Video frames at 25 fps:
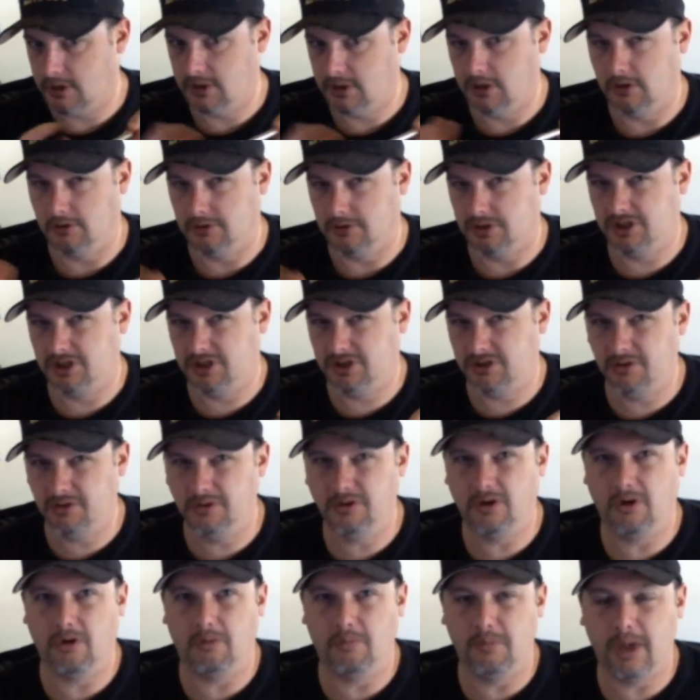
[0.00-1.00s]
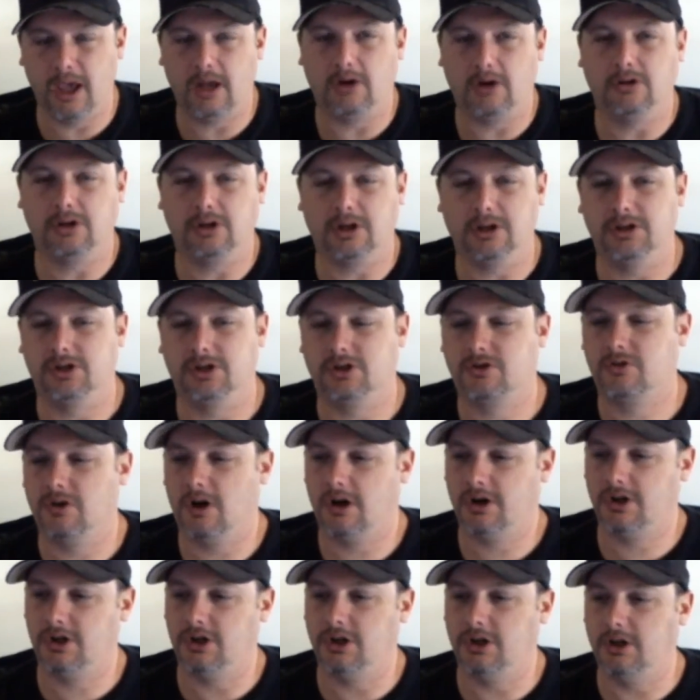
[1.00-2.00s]
pseudo metal
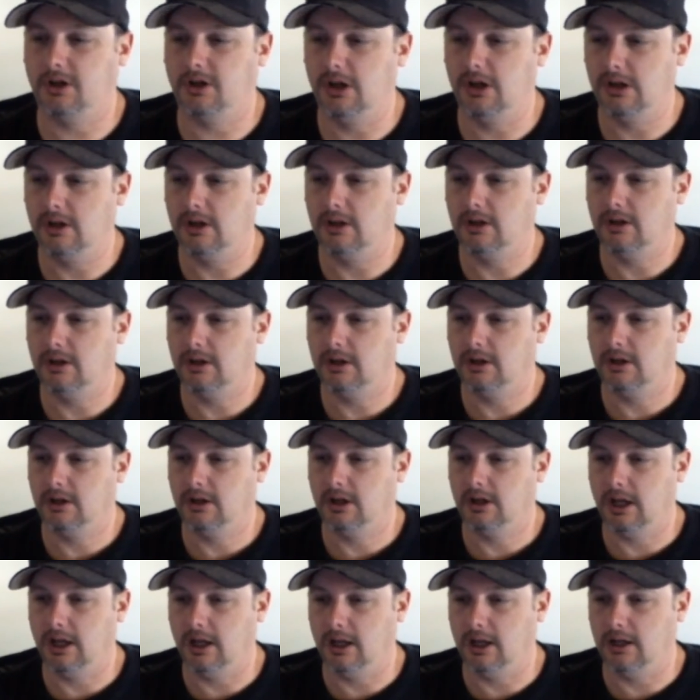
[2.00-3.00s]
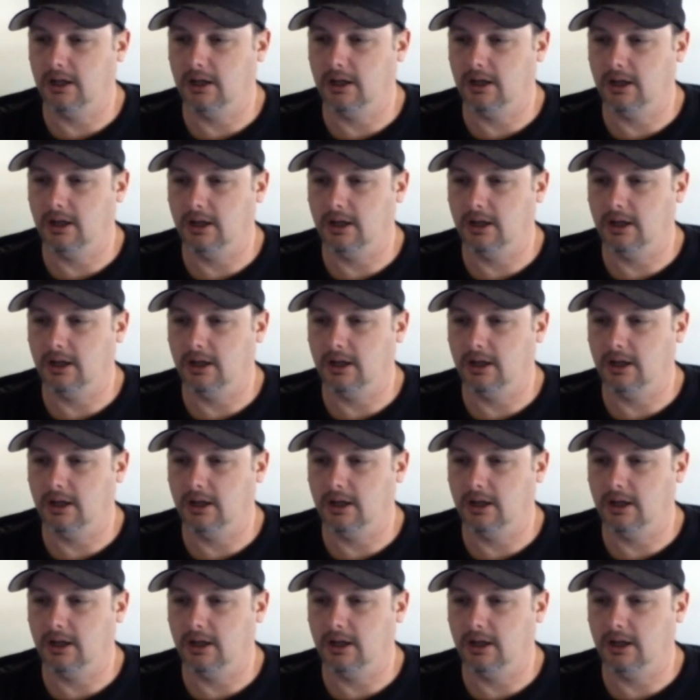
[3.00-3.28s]
construction. And